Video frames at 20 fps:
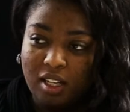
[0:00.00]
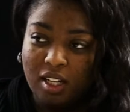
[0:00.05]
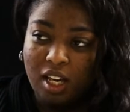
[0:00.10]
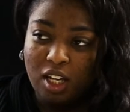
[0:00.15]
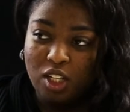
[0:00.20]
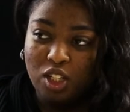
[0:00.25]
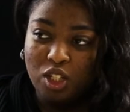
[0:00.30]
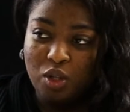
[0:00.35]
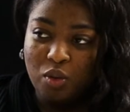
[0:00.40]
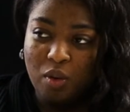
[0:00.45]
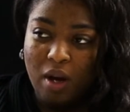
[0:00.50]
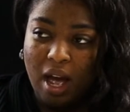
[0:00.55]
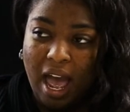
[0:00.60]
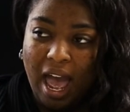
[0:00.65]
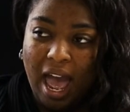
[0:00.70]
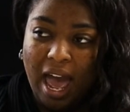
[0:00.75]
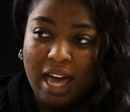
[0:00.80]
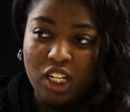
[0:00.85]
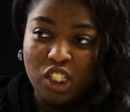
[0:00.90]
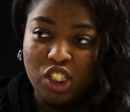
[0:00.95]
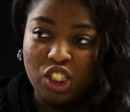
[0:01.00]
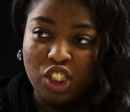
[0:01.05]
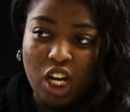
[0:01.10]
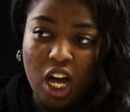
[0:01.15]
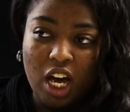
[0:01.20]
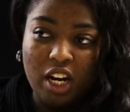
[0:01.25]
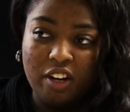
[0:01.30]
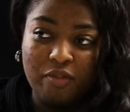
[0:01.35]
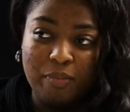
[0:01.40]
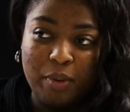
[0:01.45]
Can you add a
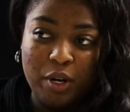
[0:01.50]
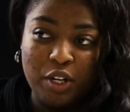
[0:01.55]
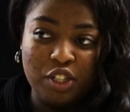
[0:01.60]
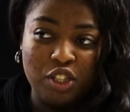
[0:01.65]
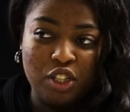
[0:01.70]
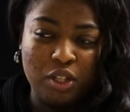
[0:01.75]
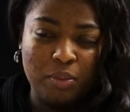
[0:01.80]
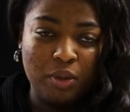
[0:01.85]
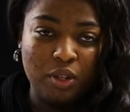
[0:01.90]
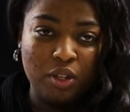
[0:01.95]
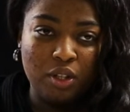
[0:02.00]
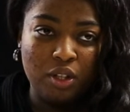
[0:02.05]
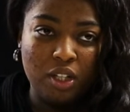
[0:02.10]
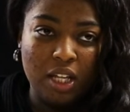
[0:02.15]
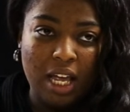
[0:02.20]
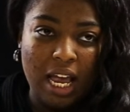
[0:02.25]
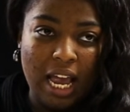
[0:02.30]
shot of personable